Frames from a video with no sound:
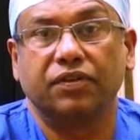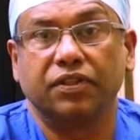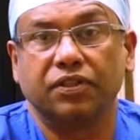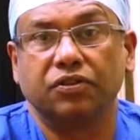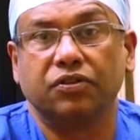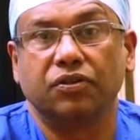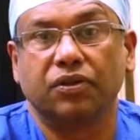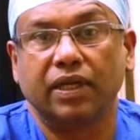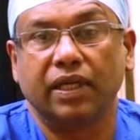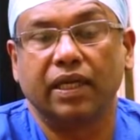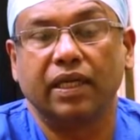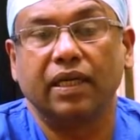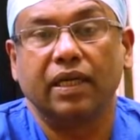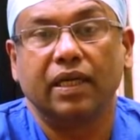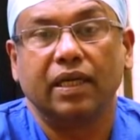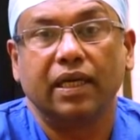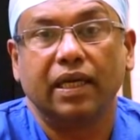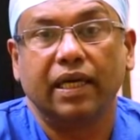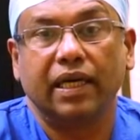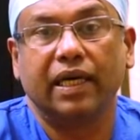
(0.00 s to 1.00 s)
injury
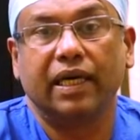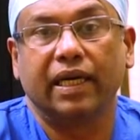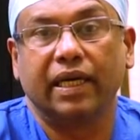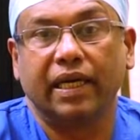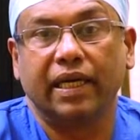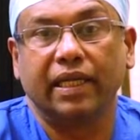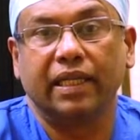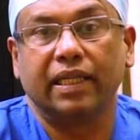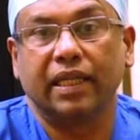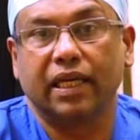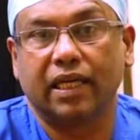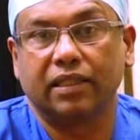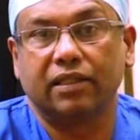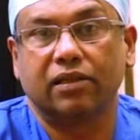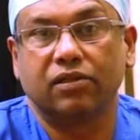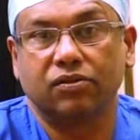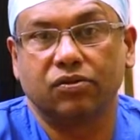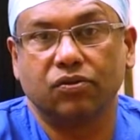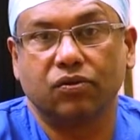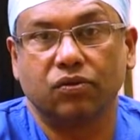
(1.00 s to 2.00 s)
in the
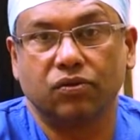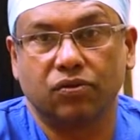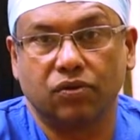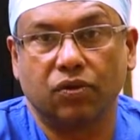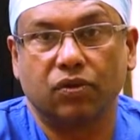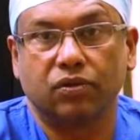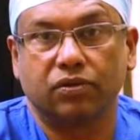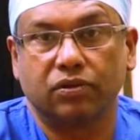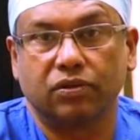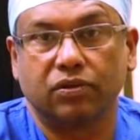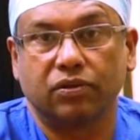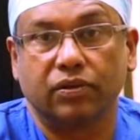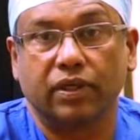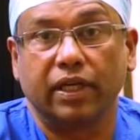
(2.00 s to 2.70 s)
other zones also,